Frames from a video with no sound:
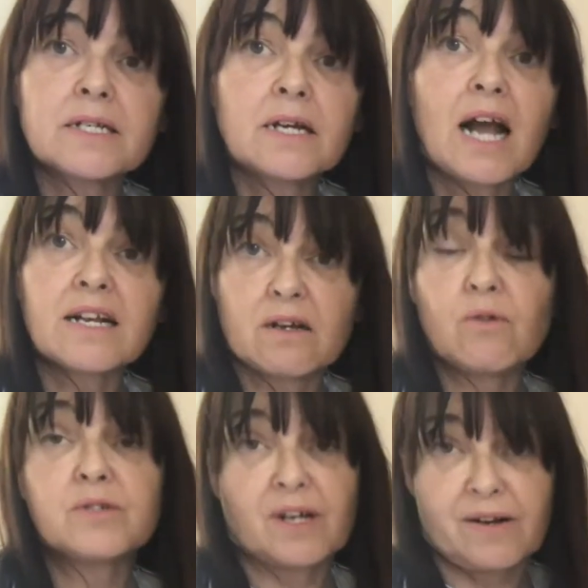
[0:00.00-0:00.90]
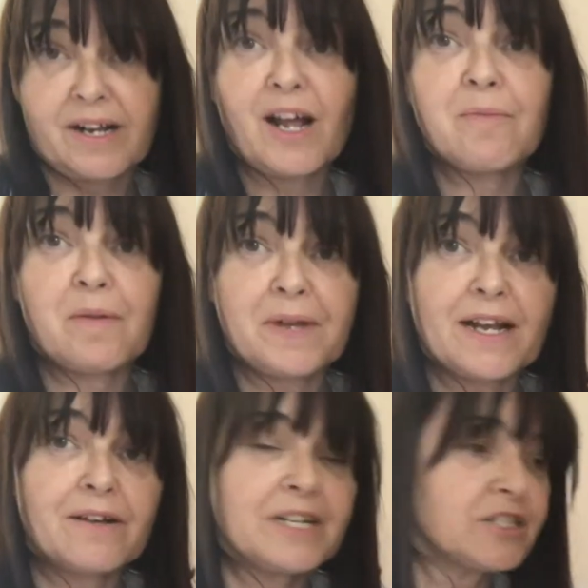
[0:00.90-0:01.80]
And also I know my
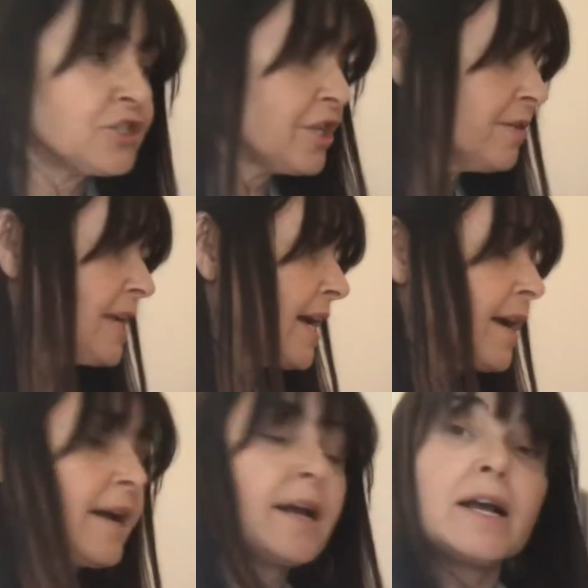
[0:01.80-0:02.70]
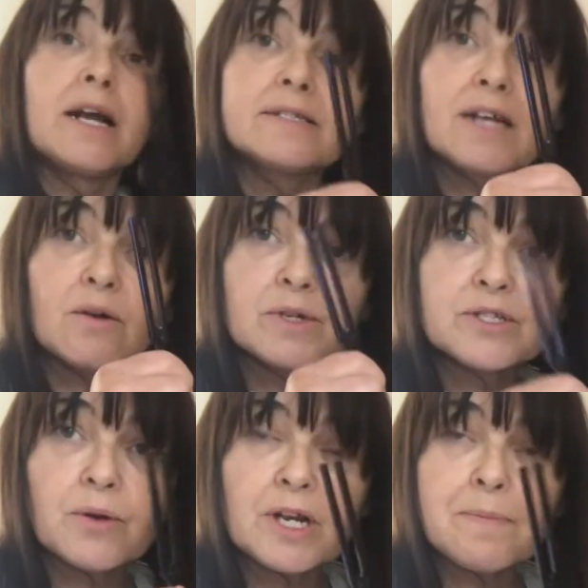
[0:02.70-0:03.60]
piano needs tuning. So we're
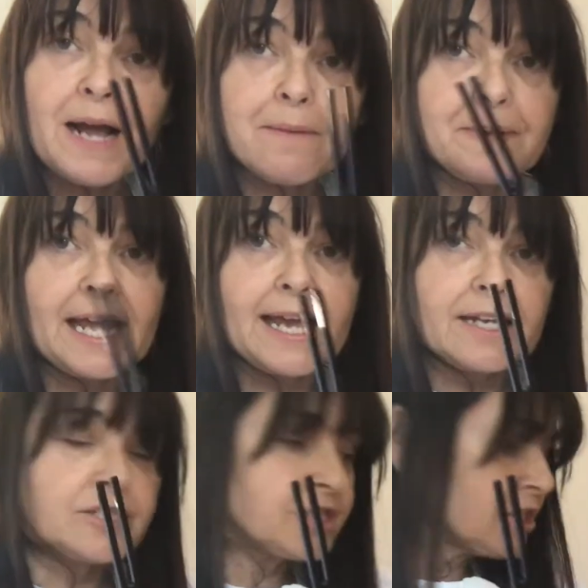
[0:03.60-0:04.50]
talking about pitch.